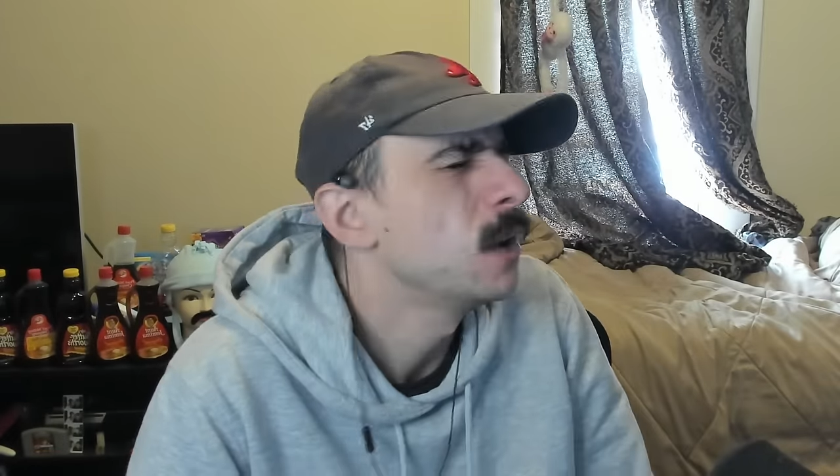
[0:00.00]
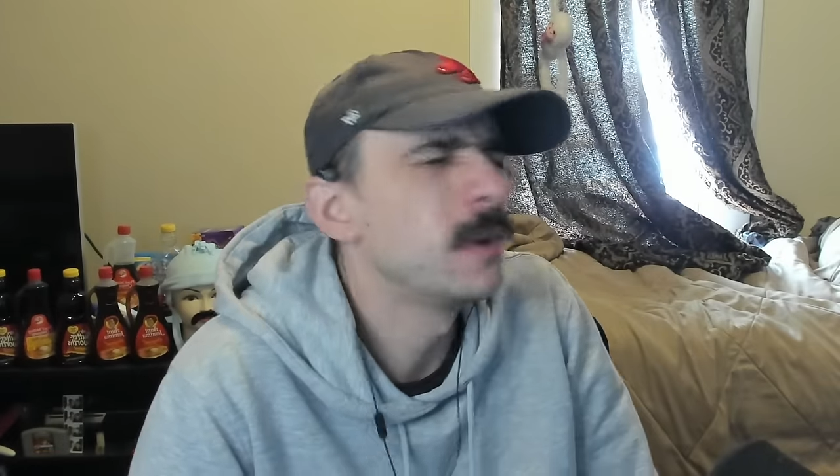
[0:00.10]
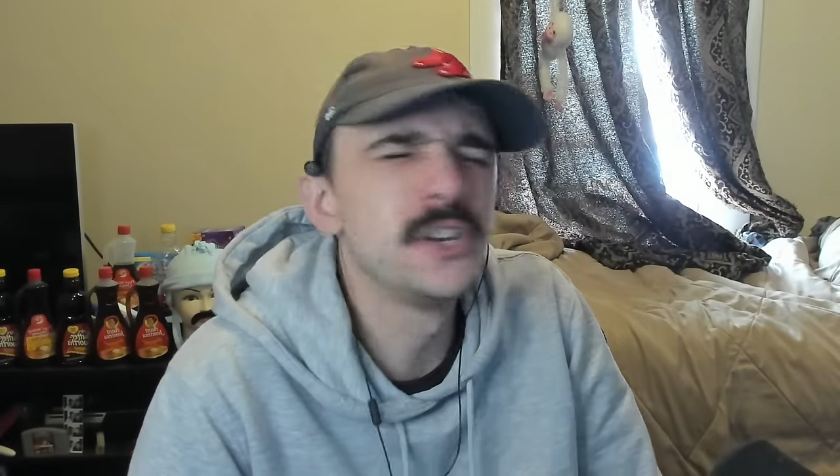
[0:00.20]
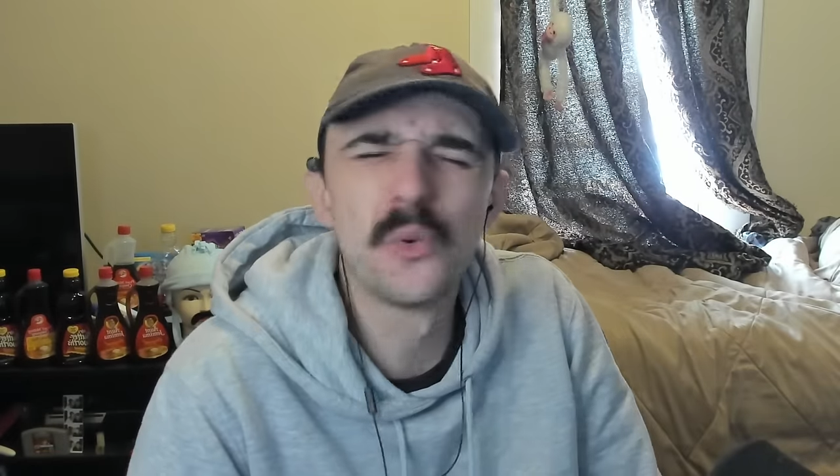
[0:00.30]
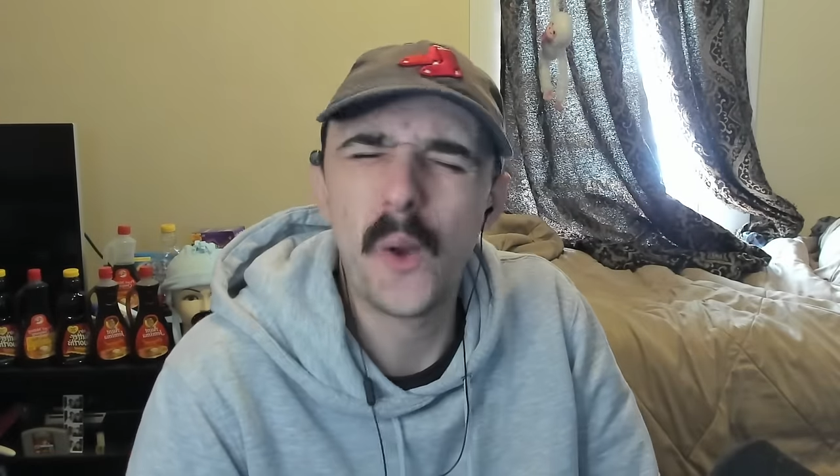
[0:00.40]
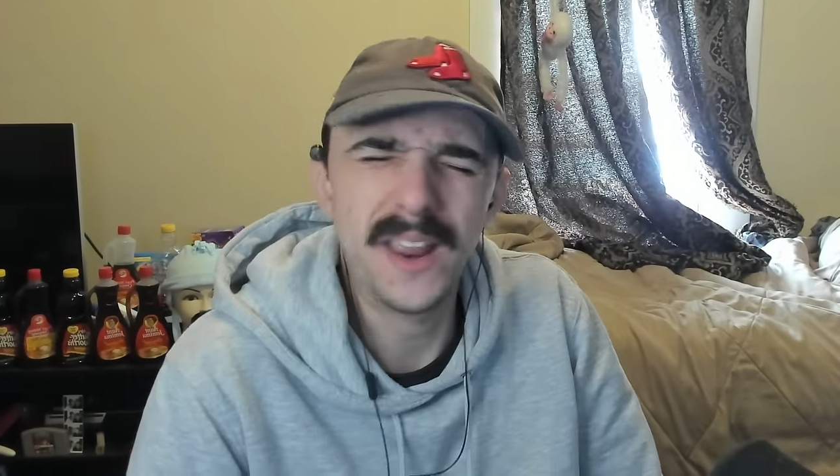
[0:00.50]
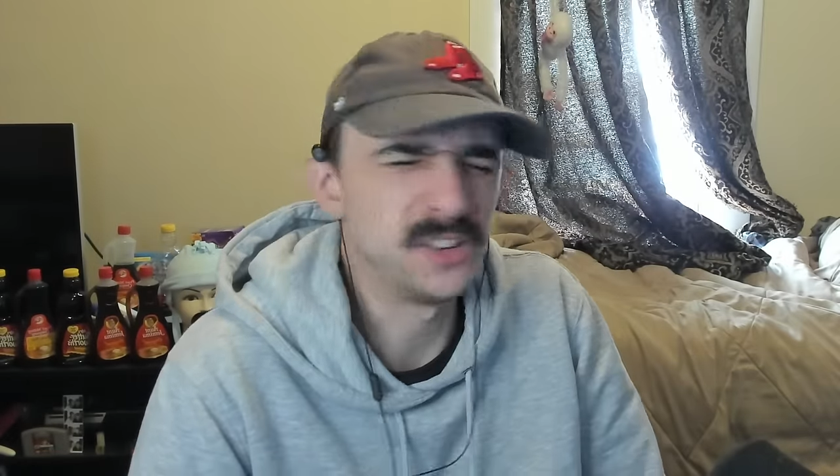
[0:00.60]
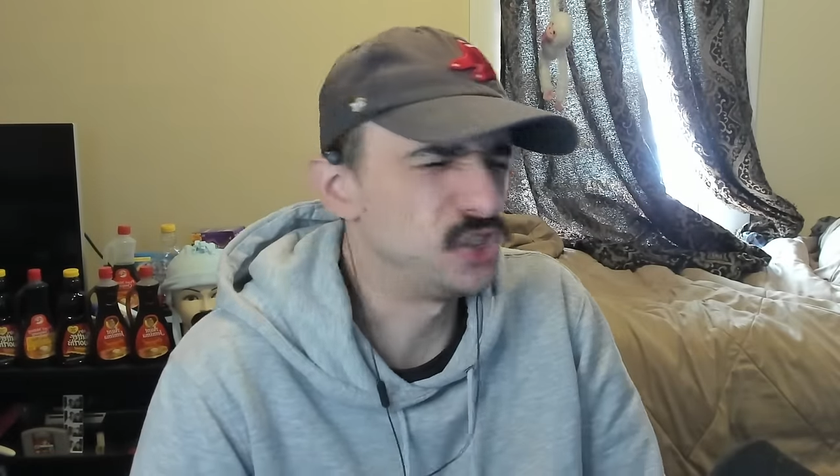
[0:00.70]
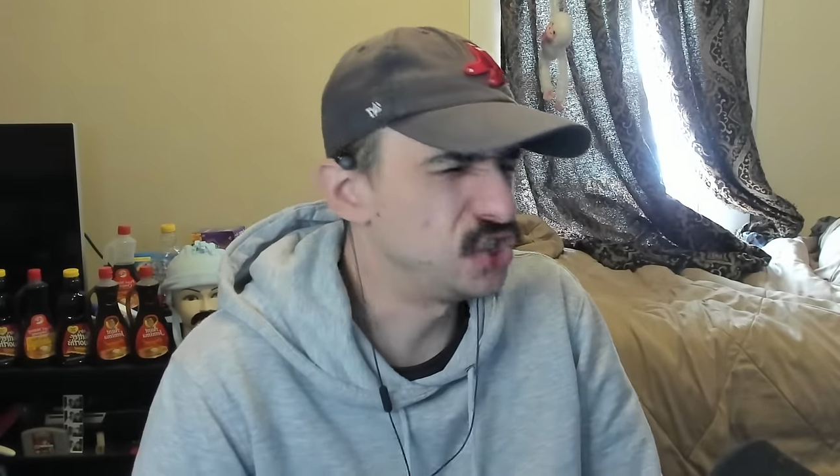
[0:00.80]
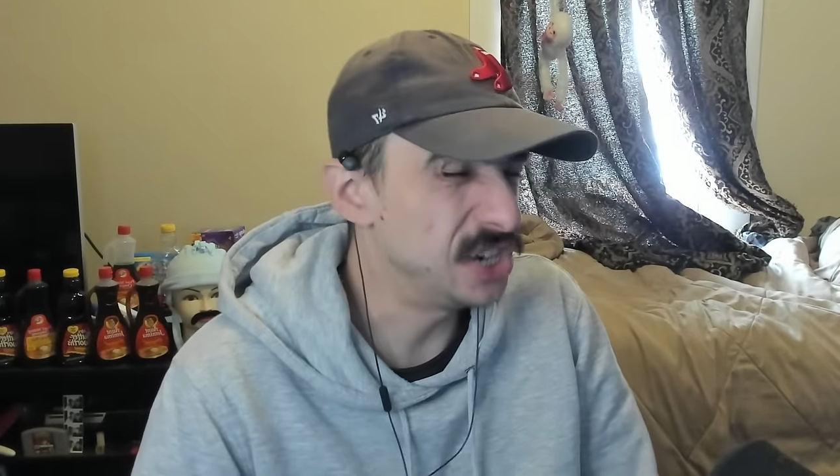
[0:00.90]
when you're
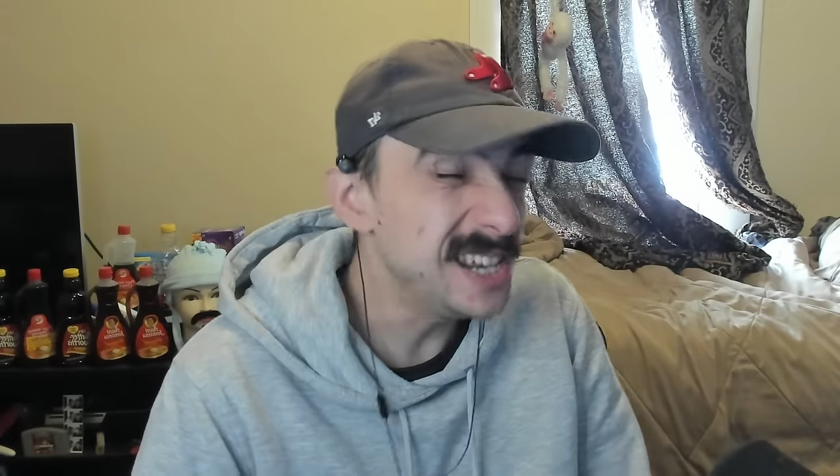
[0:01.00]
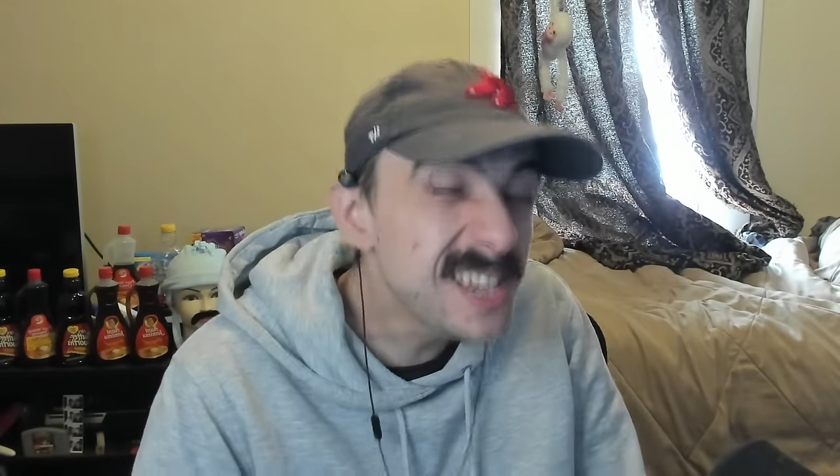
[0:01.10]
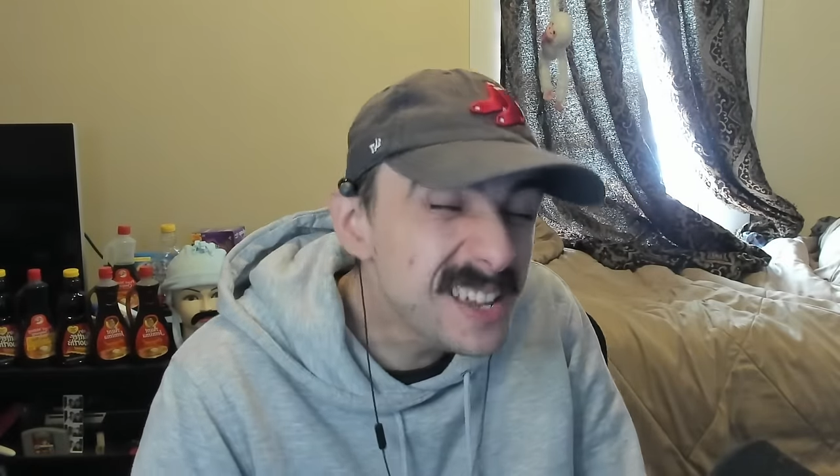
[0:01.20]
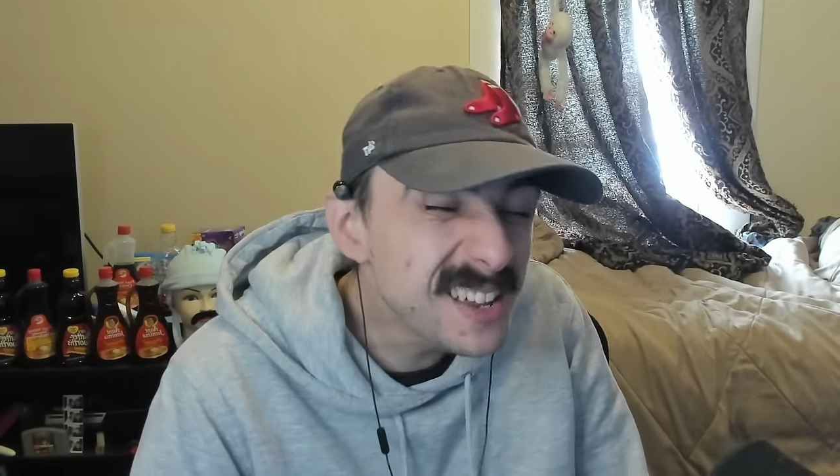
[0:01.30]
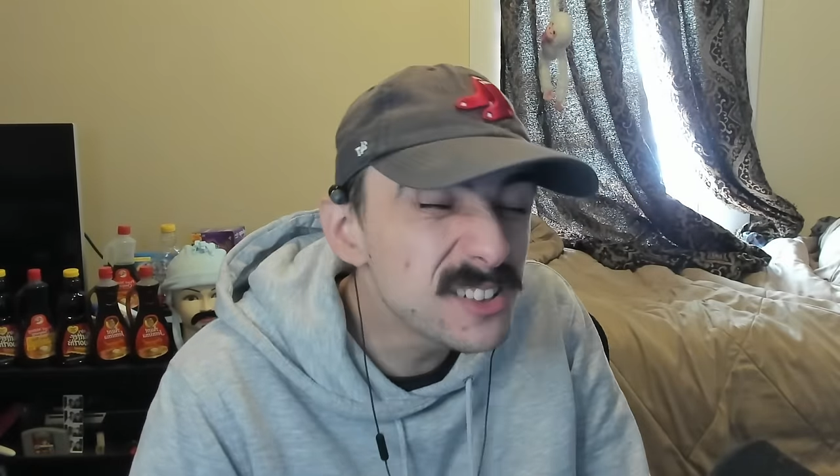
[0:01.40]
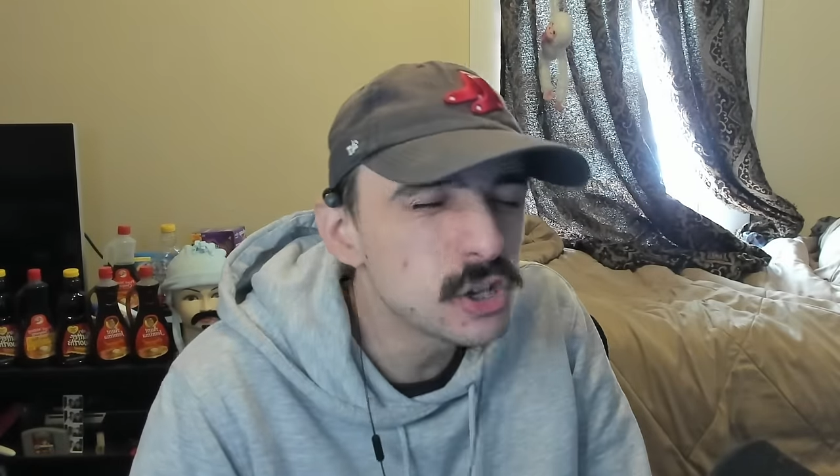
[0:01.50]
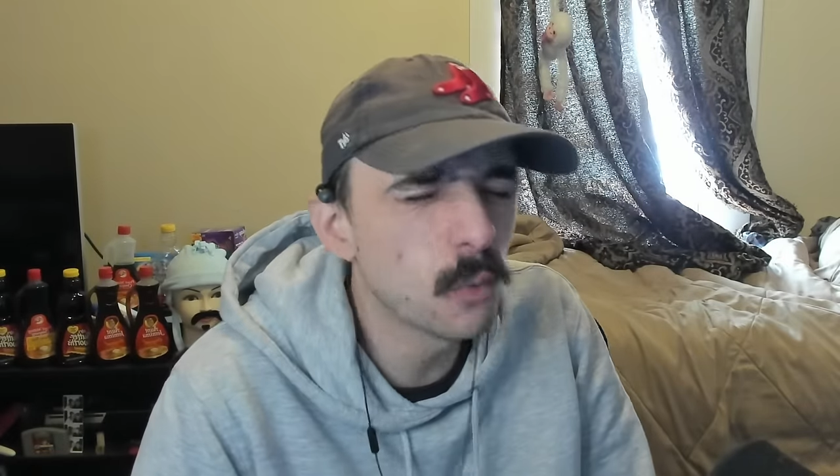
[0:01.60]
wearing jeans,